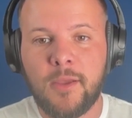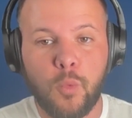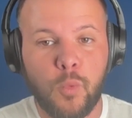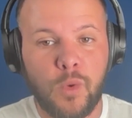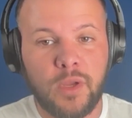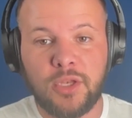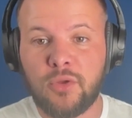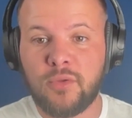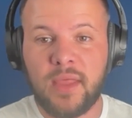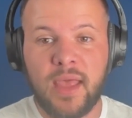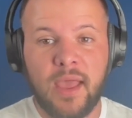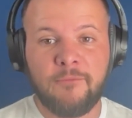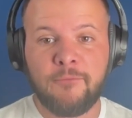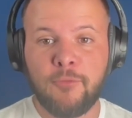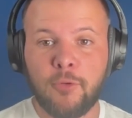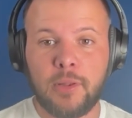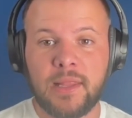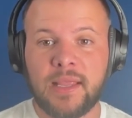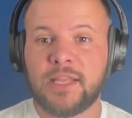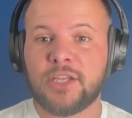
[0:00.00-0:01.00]
We do that
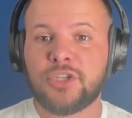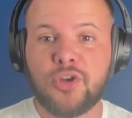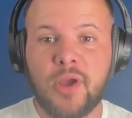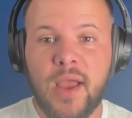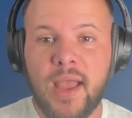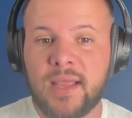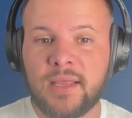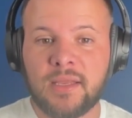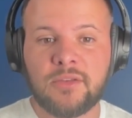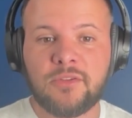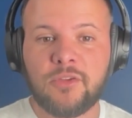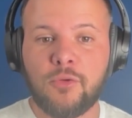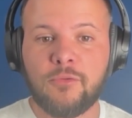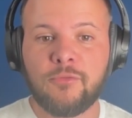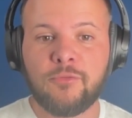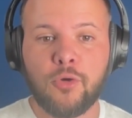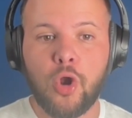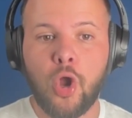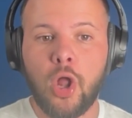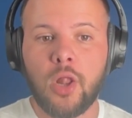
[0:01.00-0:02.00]
for lead tracking too,
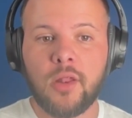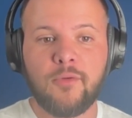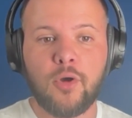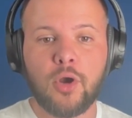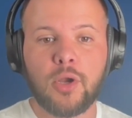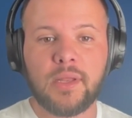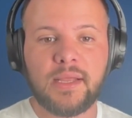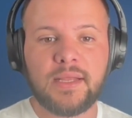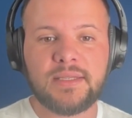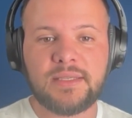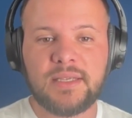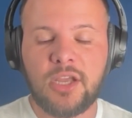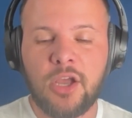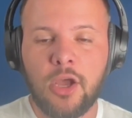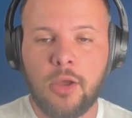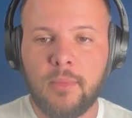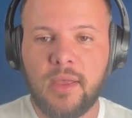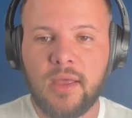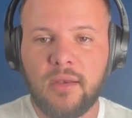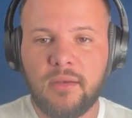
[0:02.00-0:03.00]
for all of our leads that
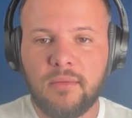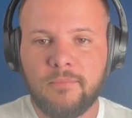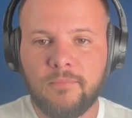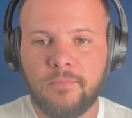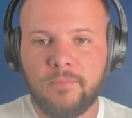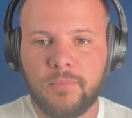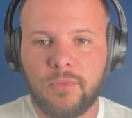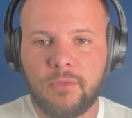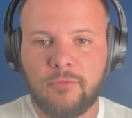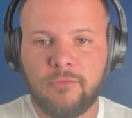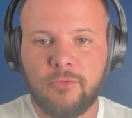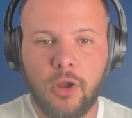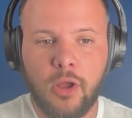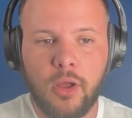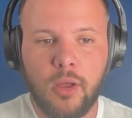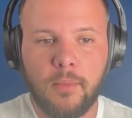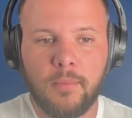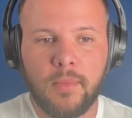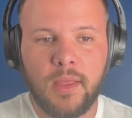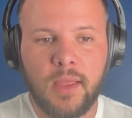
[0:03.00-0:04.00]
come in
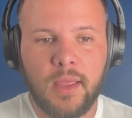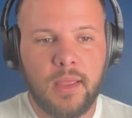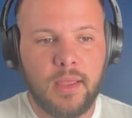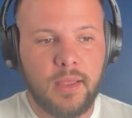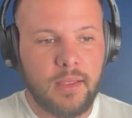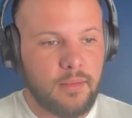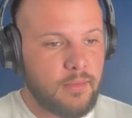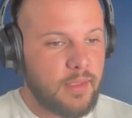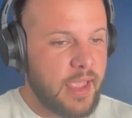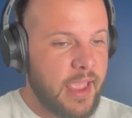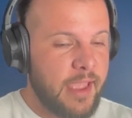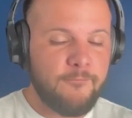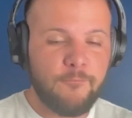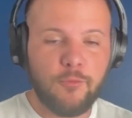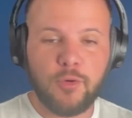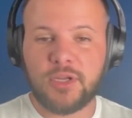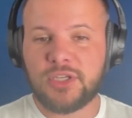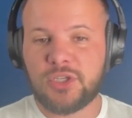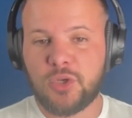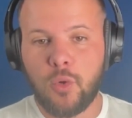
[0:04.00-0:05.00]
from
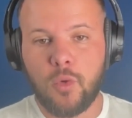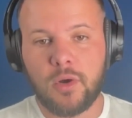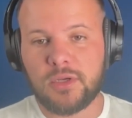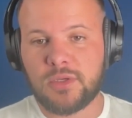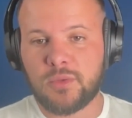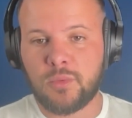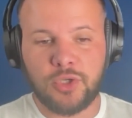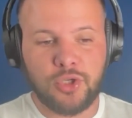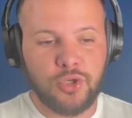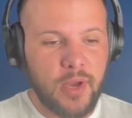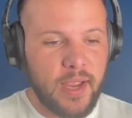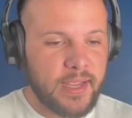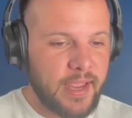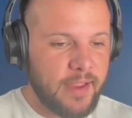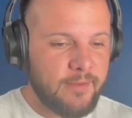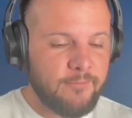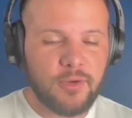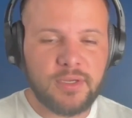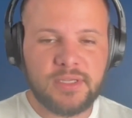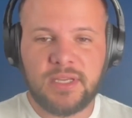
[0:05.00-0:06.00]
every source. We track
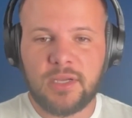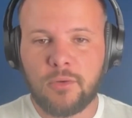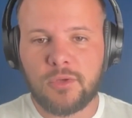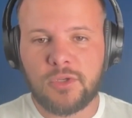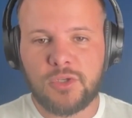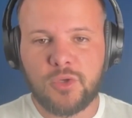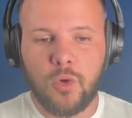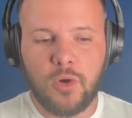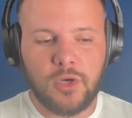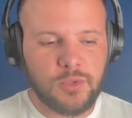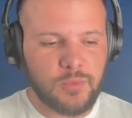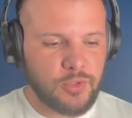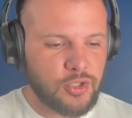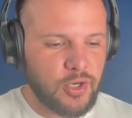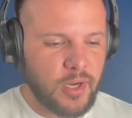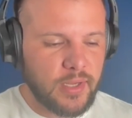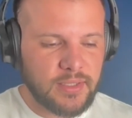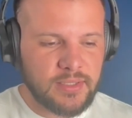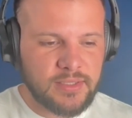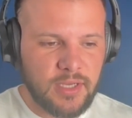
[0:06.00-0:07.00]
every single source. We
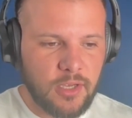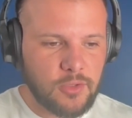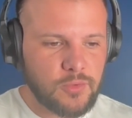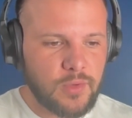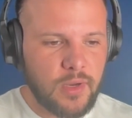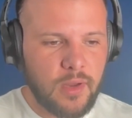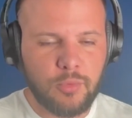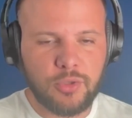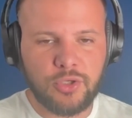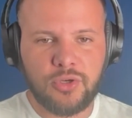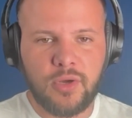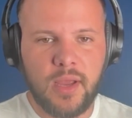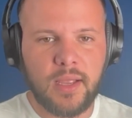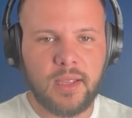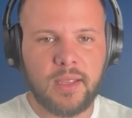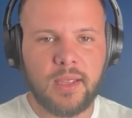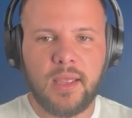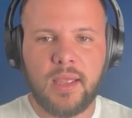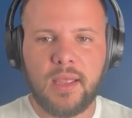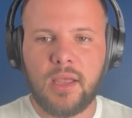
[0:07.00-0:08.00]
track the sales rep. We
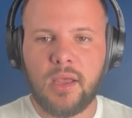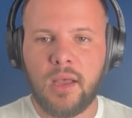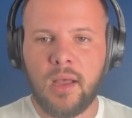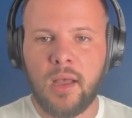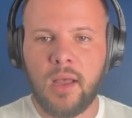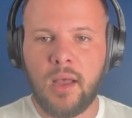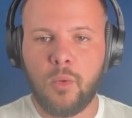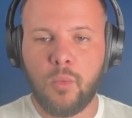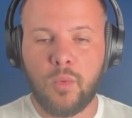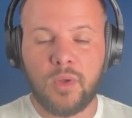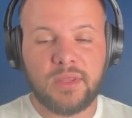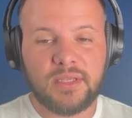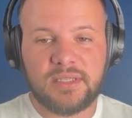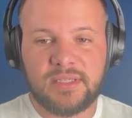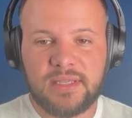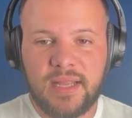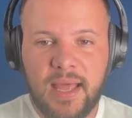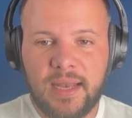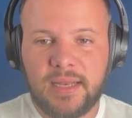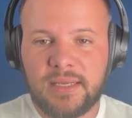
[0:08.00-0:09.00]
track uh, what the
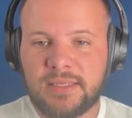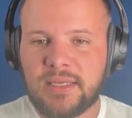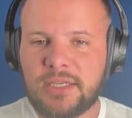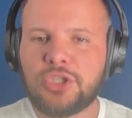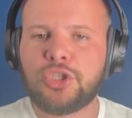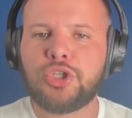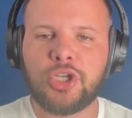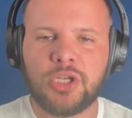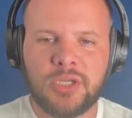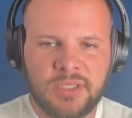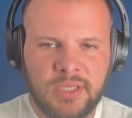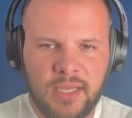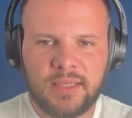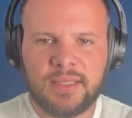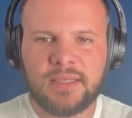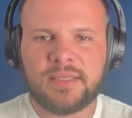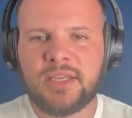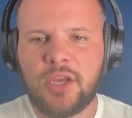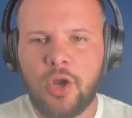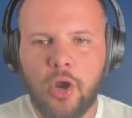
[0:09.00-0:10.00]
status is, just like
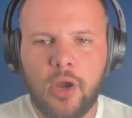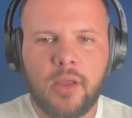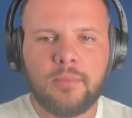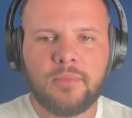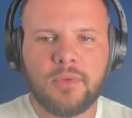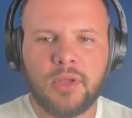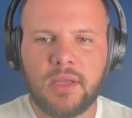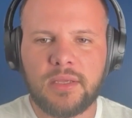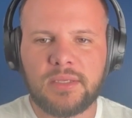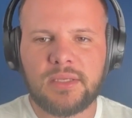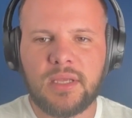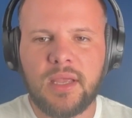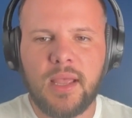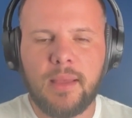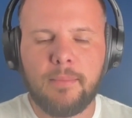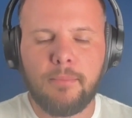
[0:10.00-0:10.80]
the CRM does.